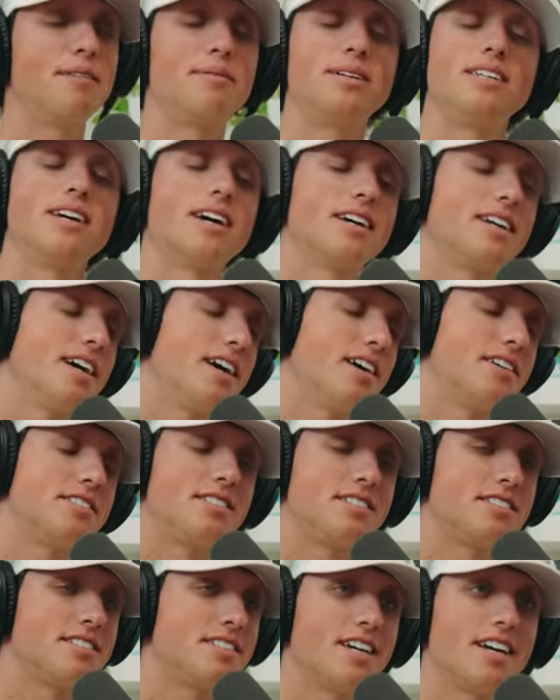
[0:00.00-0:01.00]
I mean, yeah, Maybe.
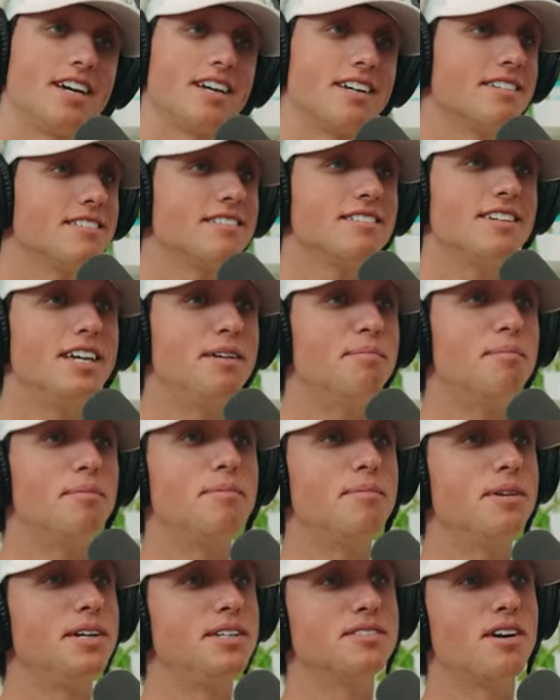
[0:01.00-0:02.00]
Garrett's just like he
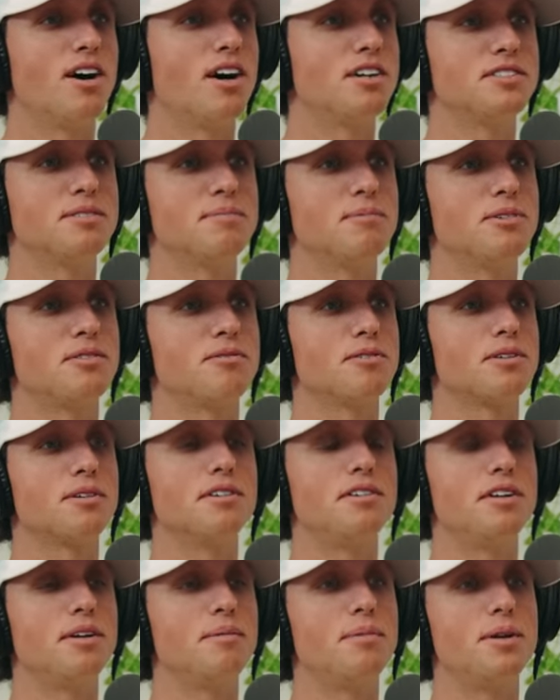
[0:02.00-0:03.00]
he's awesome with
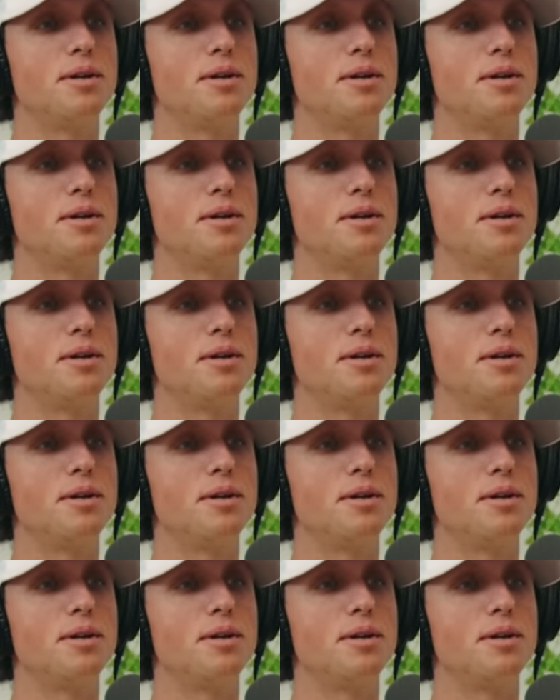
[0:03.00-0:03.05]
recruiting